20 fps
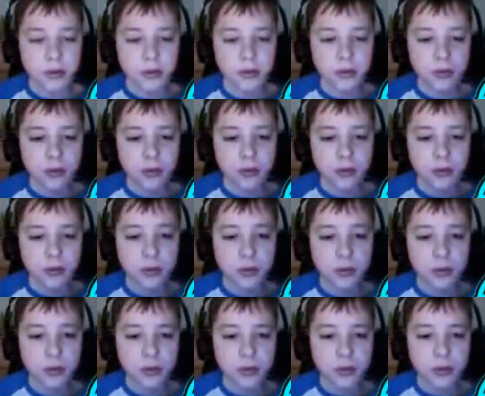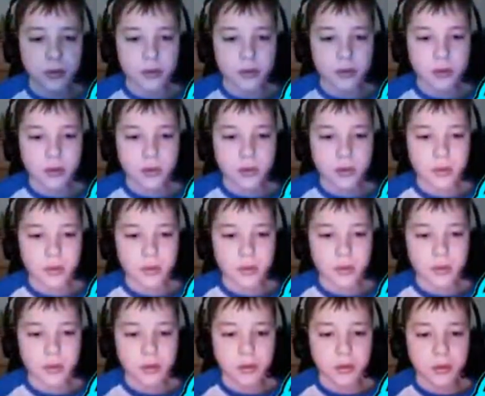
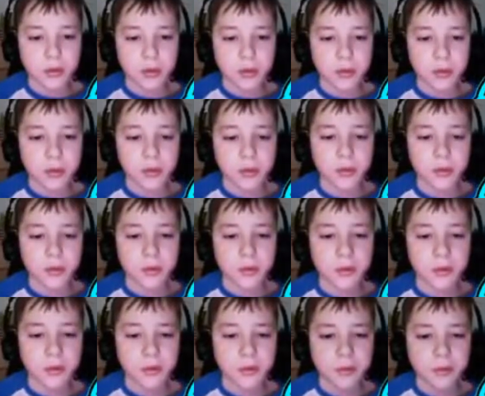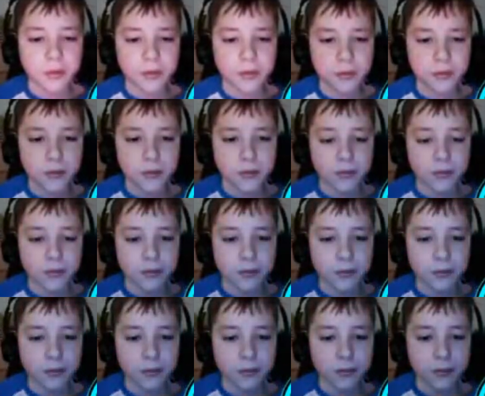
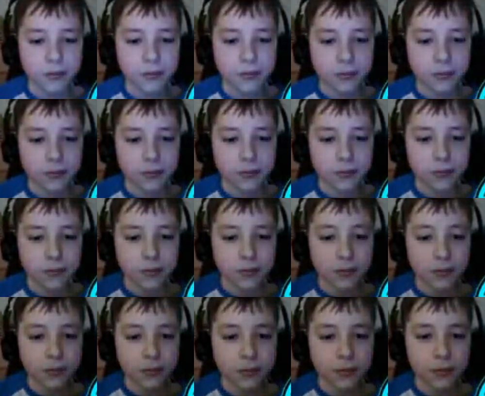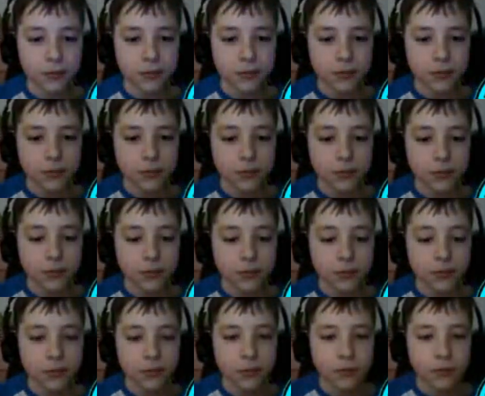
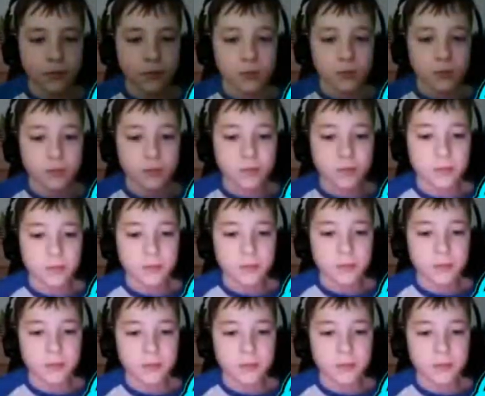(no one is talking)